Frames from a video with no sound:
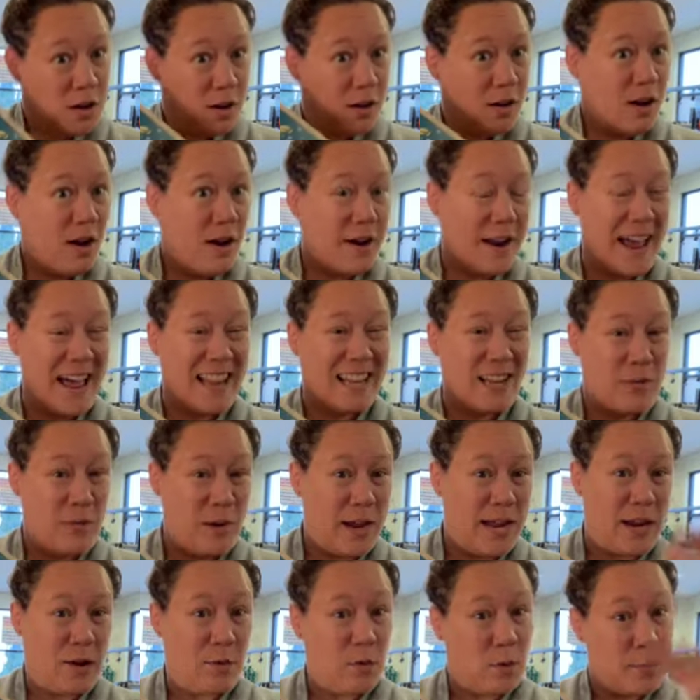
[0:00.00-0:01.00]
on
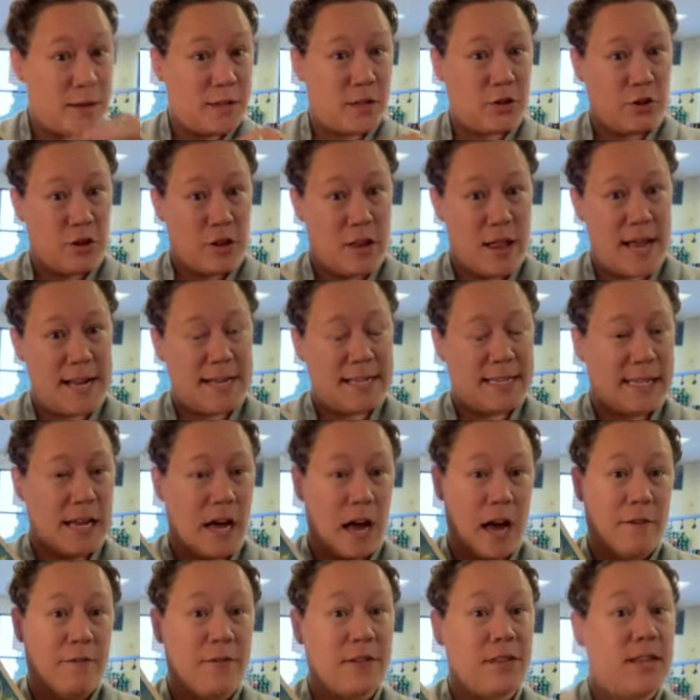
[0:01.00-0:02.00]
Halloween, when we turn the lights
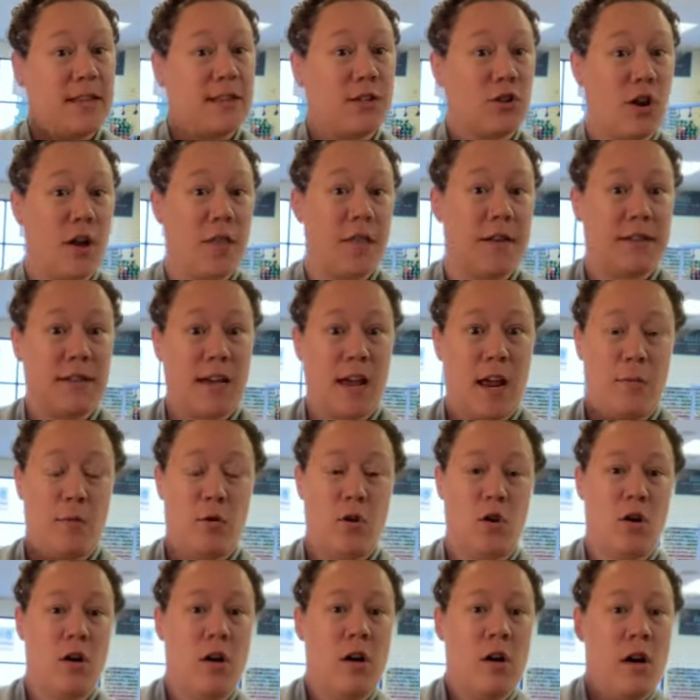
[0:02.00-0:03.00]
off and these are on the
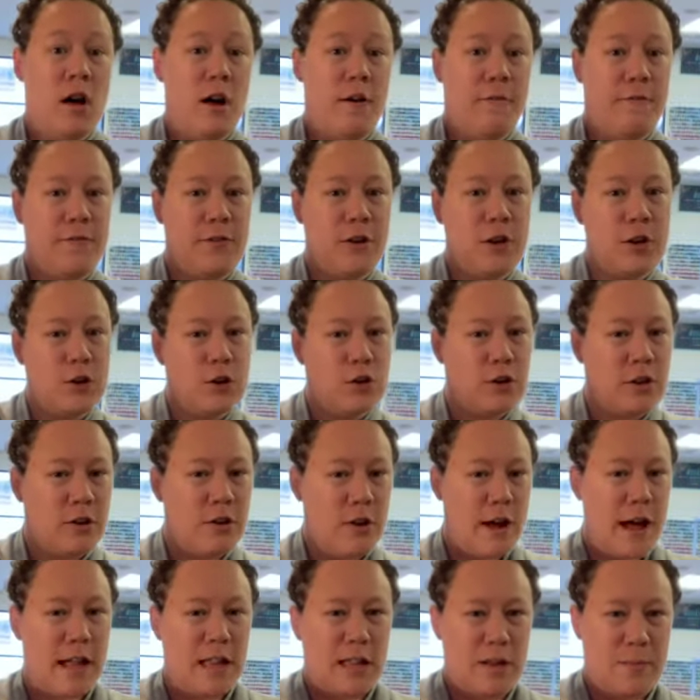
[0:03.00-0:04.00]
table, a few little
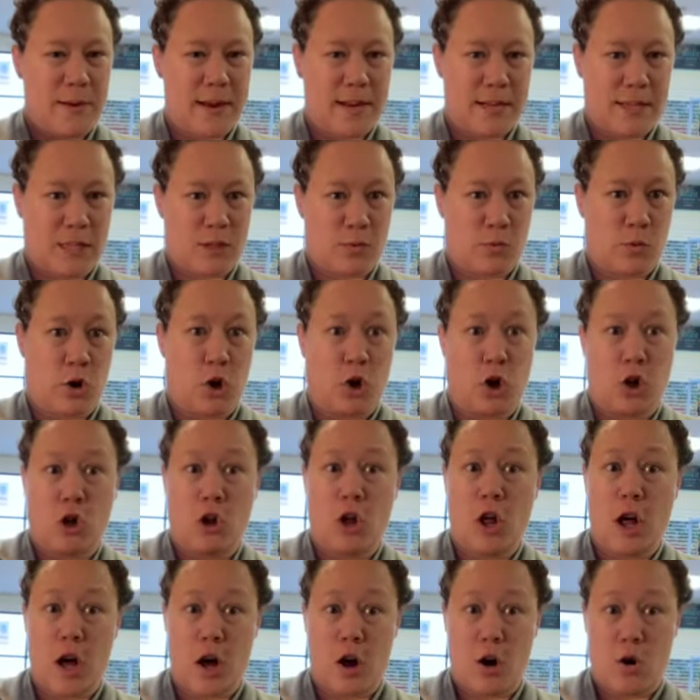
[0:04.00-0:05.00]
elements will
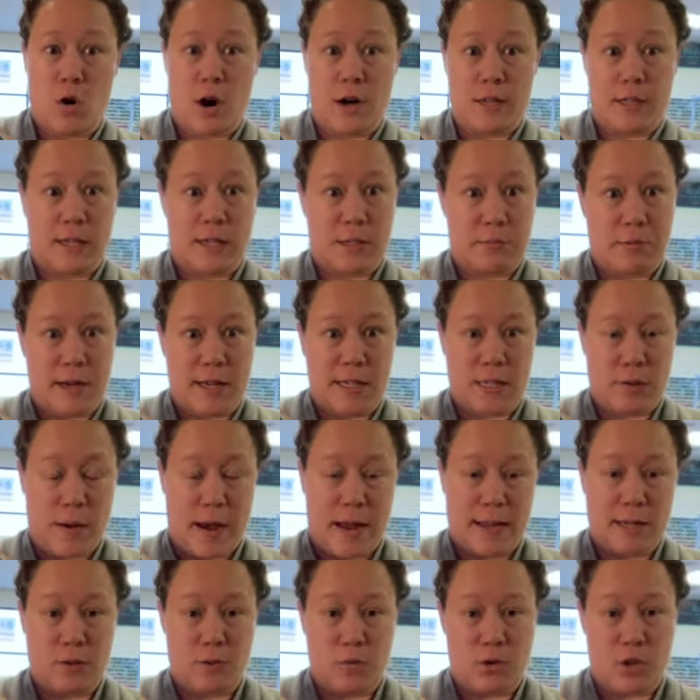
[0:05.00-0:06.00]
glow on these
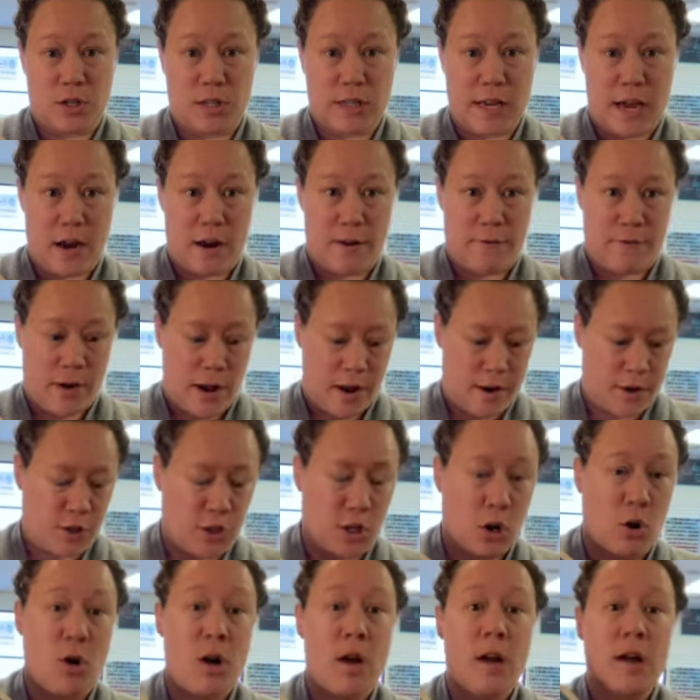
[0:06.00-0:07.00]
placemats, which is kind of fun.
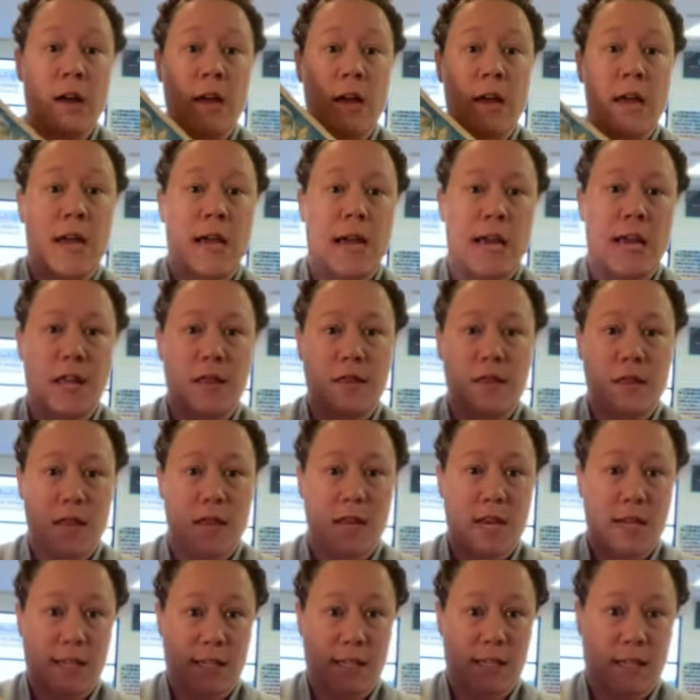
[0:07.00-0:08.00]
So in
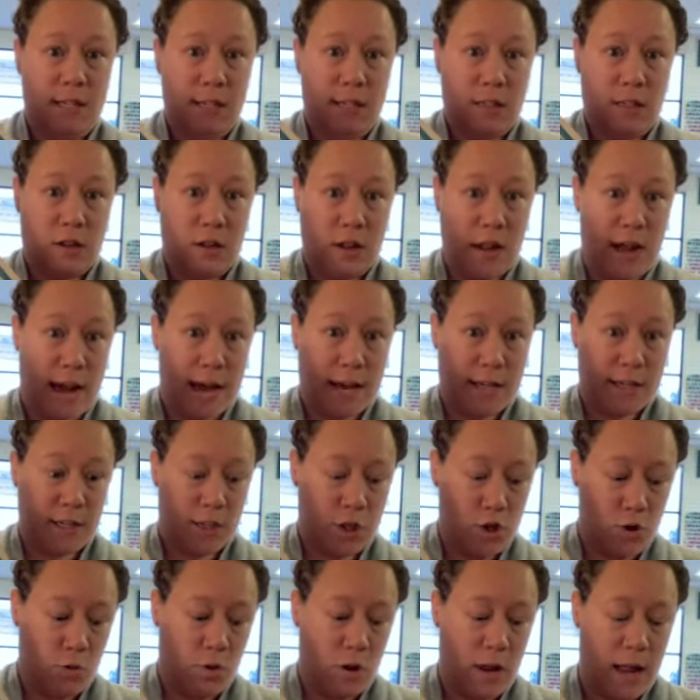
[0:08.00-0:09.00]
this class,
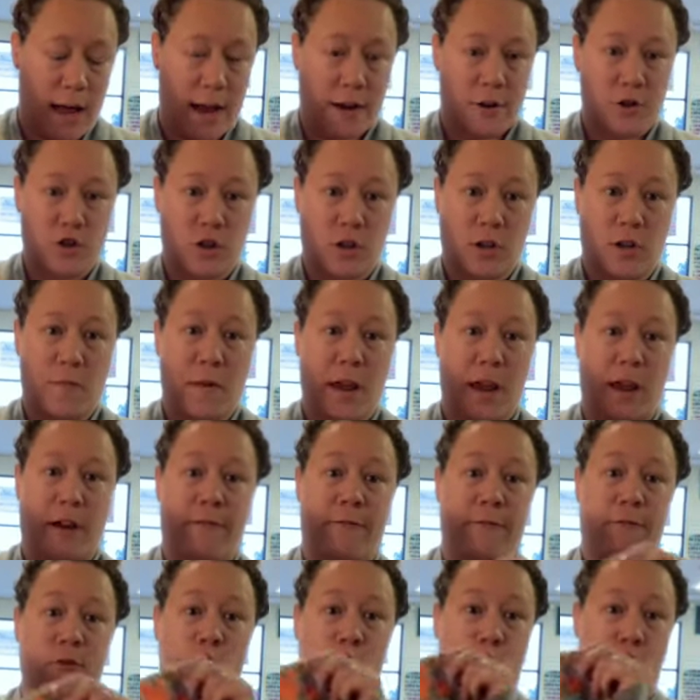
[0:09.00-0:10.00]
you will actually make
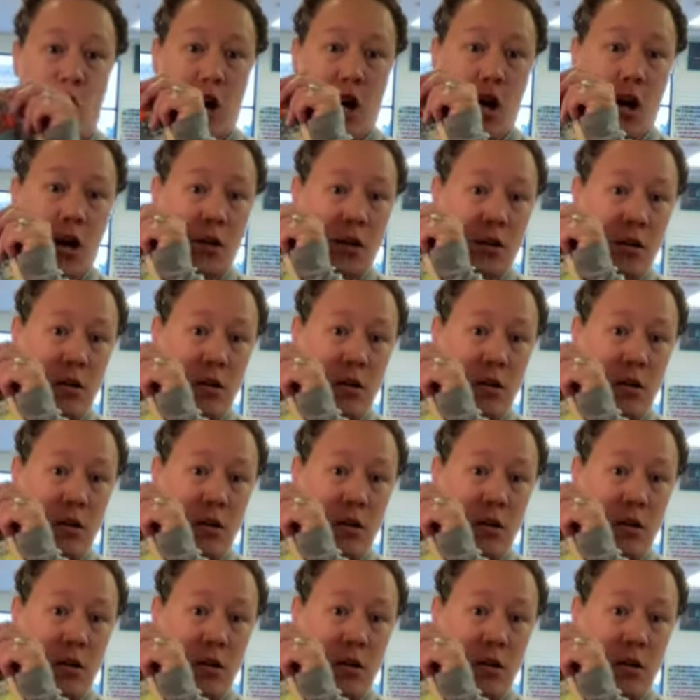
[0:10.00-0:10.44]
4